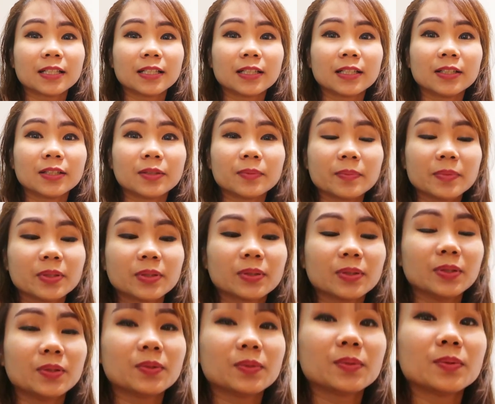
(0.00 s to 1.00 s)
um,
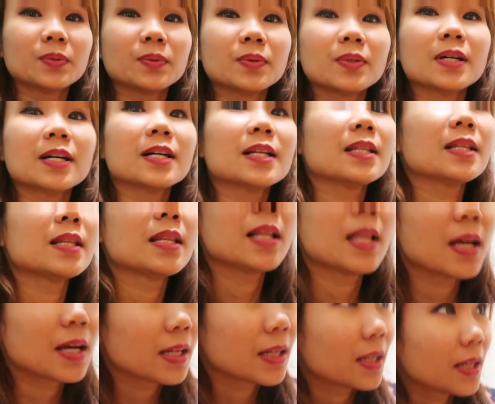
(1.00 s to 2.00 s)
ito yung
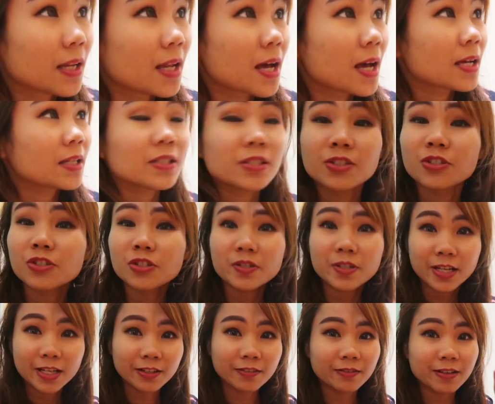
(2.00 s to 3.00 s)
last
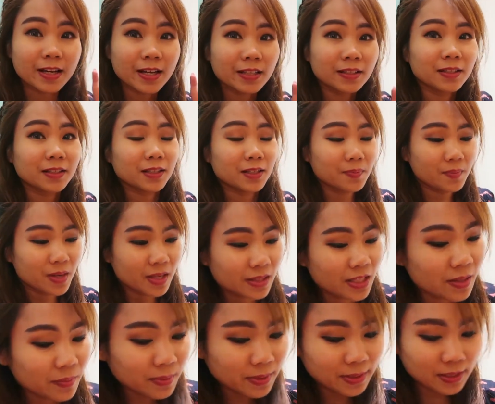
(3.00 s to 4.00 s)
train ride nila,
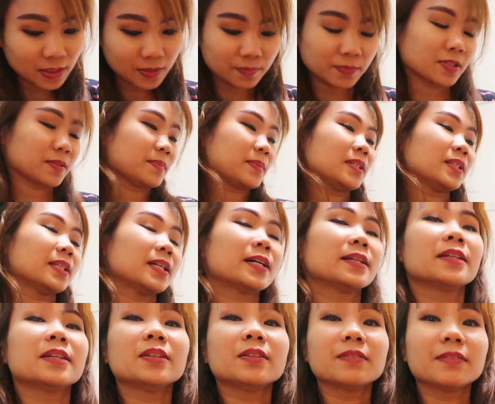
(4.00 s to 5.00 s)
namin nila mommy and
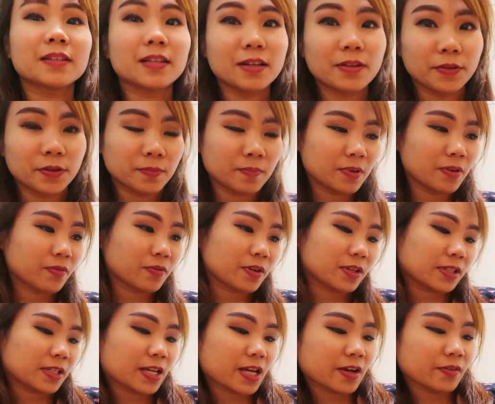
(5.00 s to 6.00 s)
daddy together
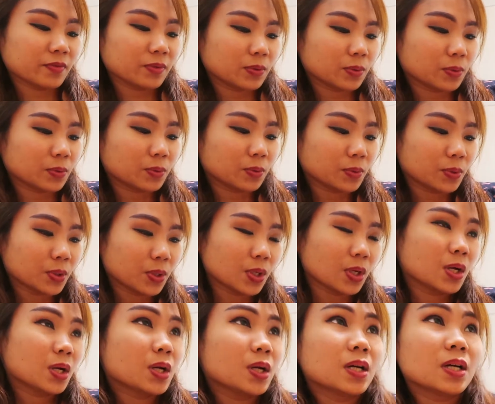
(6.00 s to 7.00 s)
before they have to go.
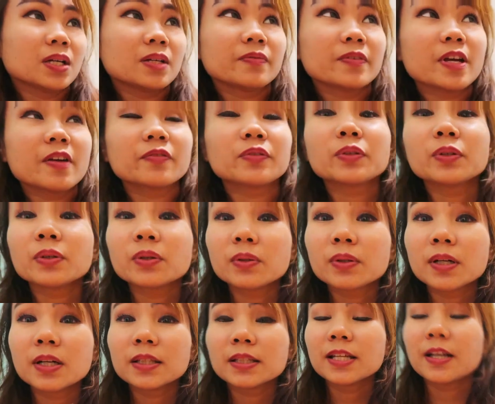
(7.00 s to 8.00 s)
They have to,
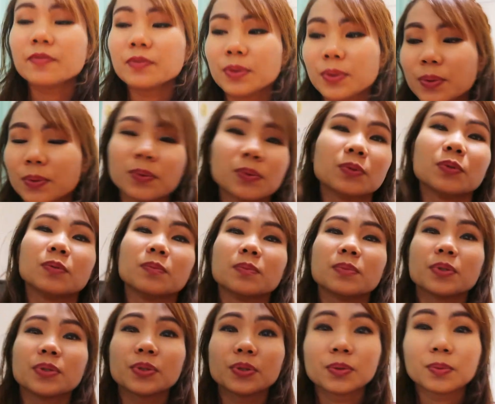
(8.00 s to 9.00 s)
uh, they have to go
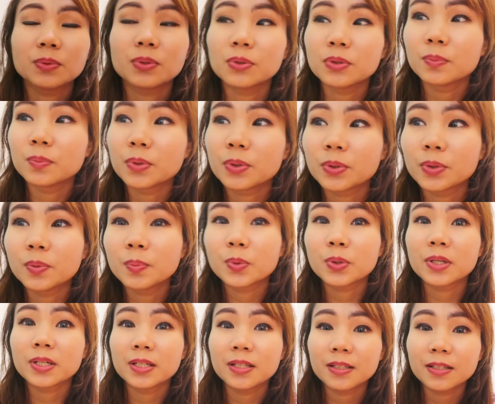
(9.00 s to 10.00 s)
home. So, tomorrow
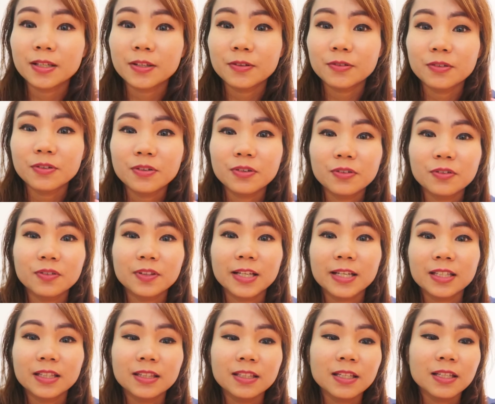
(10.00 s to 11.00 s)
morning na yung
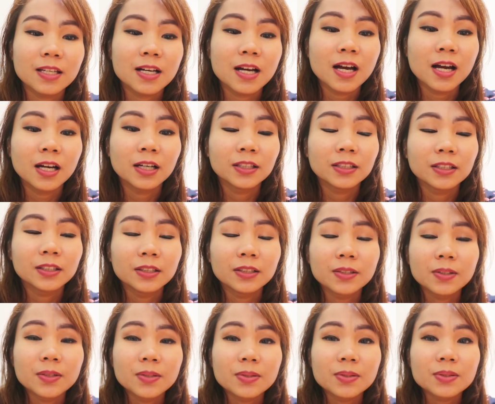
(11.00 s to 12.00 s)
flight nila.
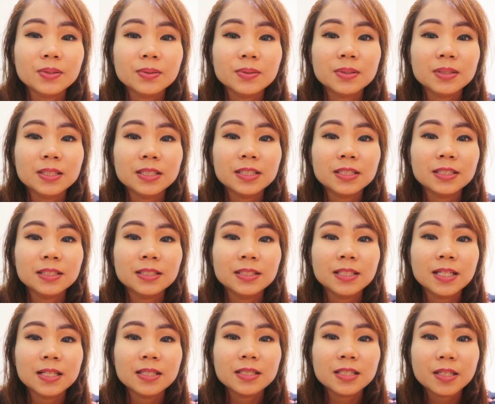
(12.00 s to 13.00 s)
So, this is the
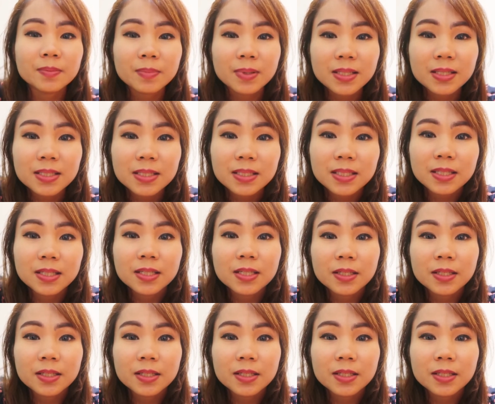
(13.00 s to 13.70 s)
last time I see